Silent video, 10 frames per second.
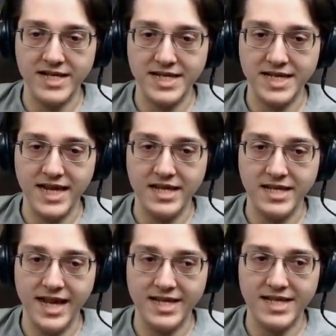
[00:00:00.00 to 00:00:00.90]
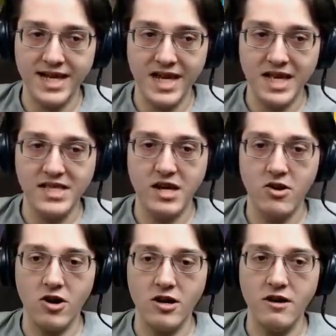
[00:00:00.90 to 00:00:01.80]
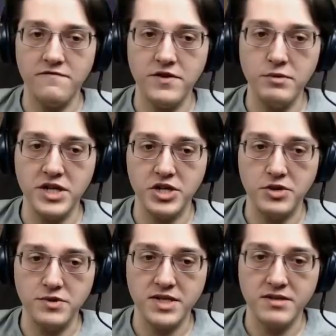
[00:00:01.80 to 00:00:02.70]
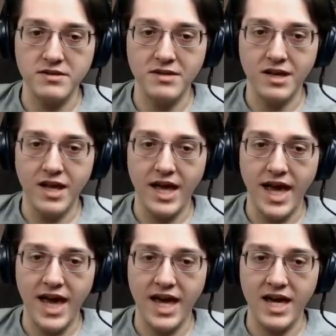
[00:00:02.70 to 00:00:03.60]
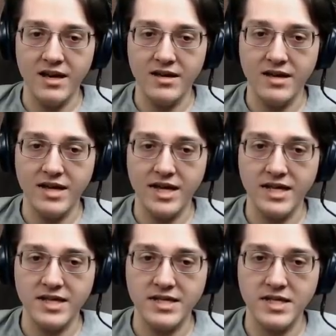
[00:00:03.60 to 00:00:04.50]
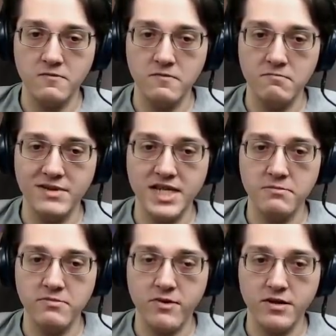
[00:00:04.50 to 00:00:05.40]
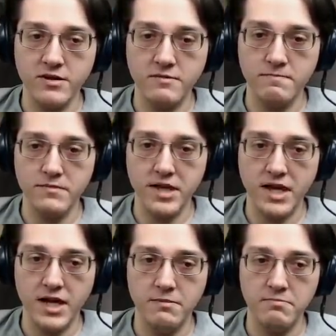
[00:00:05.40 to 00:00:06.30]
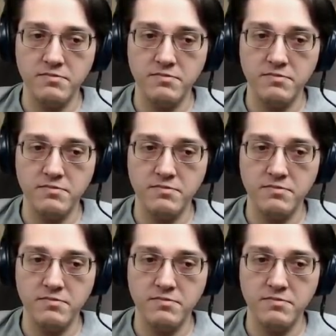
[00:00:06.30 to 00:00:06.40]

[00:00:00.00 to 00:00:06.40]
as I said. It has there are a few issues. A is missing boiler. Uh,